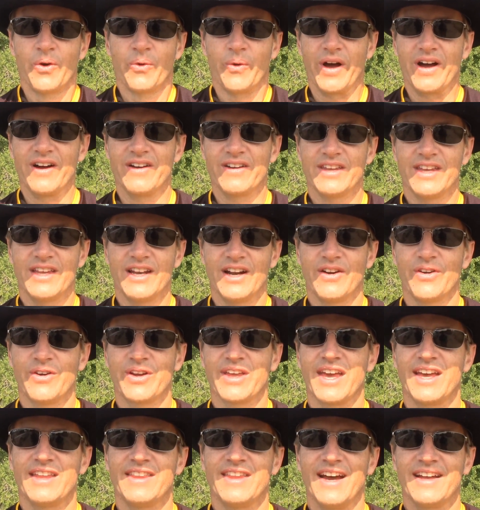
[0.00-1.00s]
Well, you know,
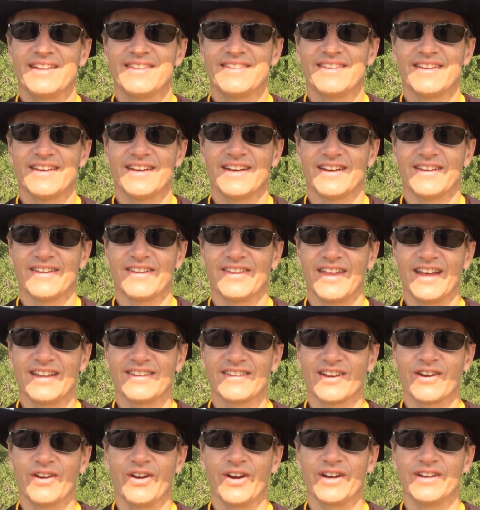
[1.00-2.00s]
again, that's a
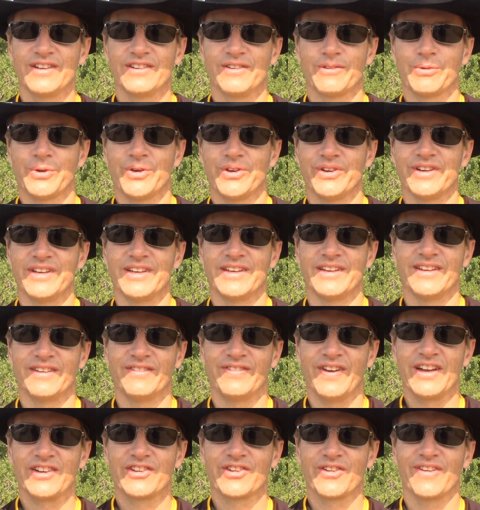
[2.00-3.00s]
that's a cardinal rule in
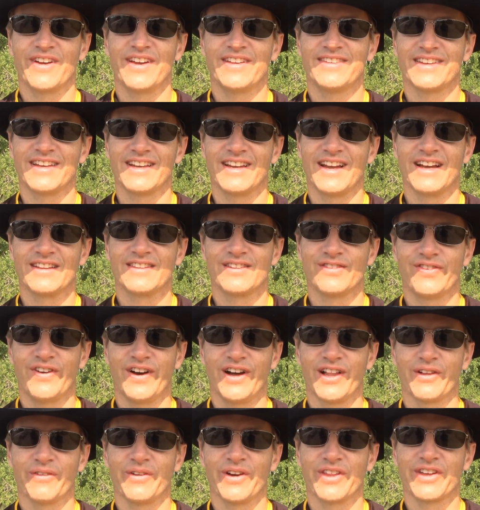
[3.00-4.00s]
adventure racing not to
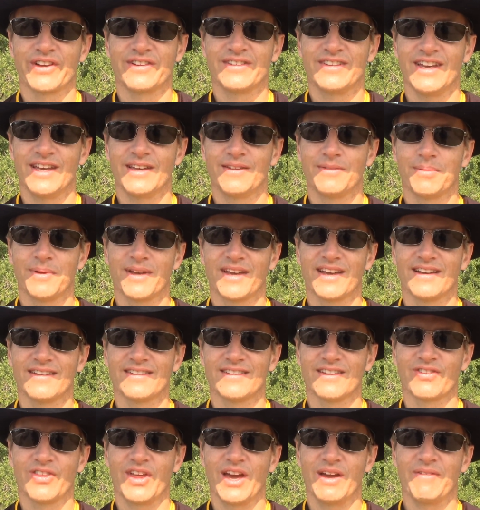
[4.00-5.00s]
follow other teams
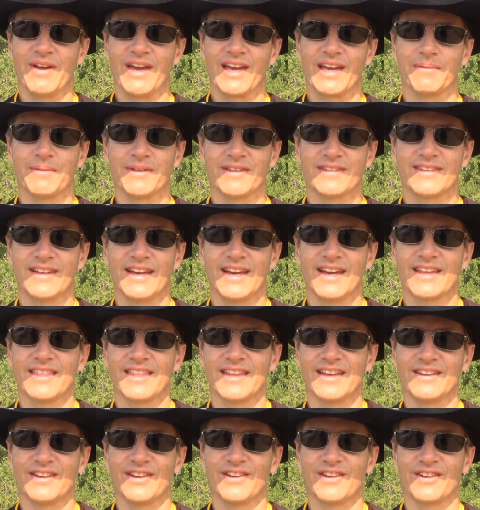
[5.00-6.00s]
because if they make a
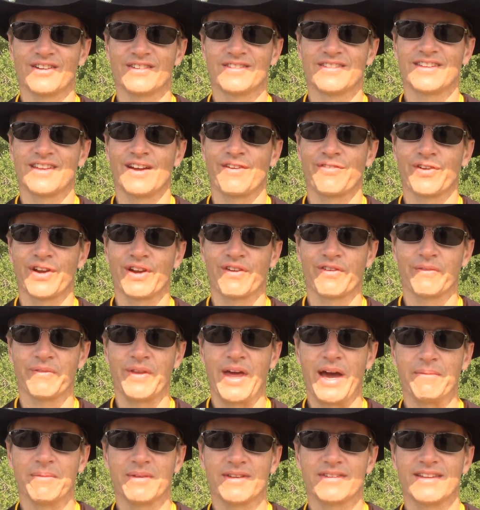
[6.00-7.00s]
mistake, then you're suffering
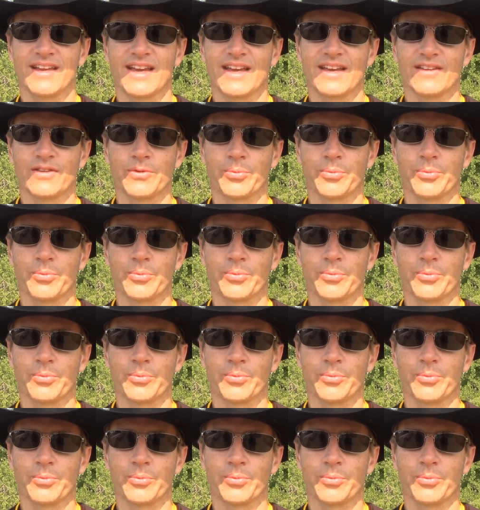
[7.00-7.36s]
from that mistake